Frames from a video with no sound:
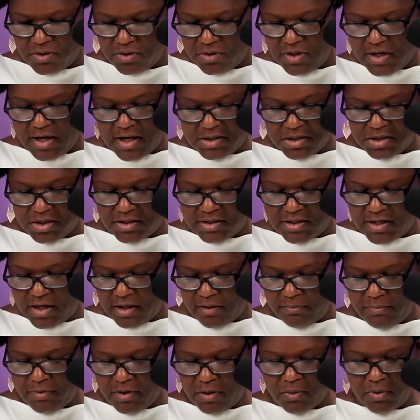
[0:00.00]
You guys just got
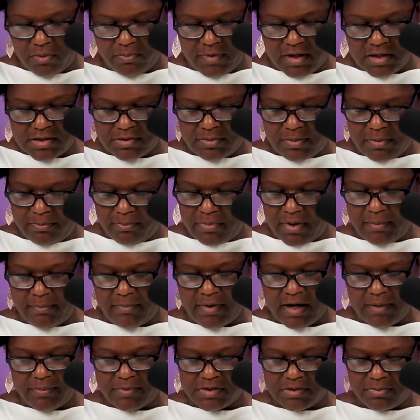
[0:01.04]
to bear with me because my
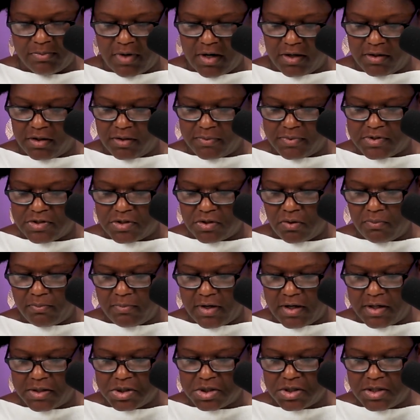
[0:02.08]
Bible's marked up so
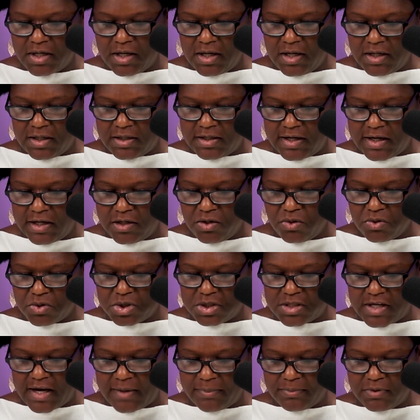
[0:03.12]
much. Daniel
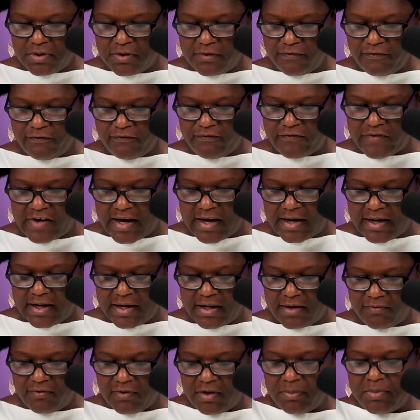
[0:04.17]
chapter
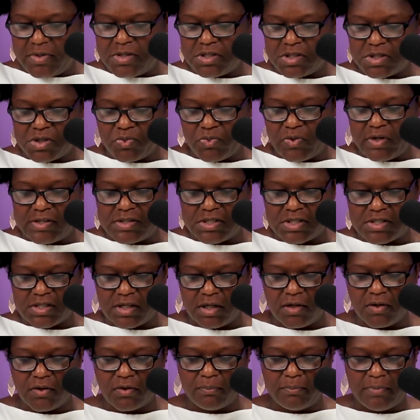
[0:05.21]
five. Let me just read just a
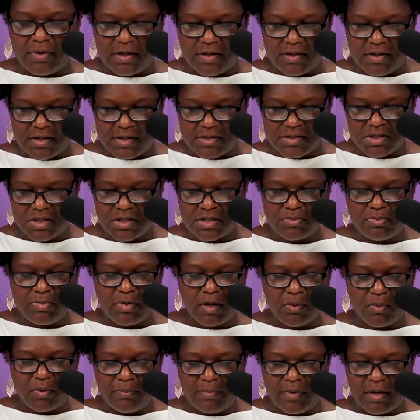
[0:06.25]
little bit of this. Just
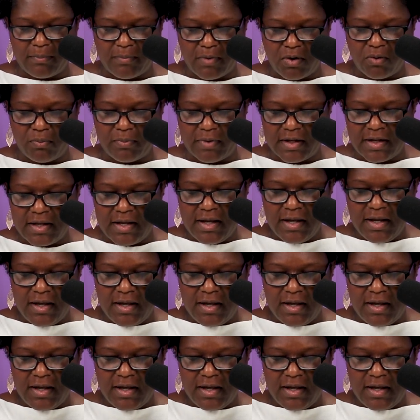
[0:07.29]
bear with me a moment.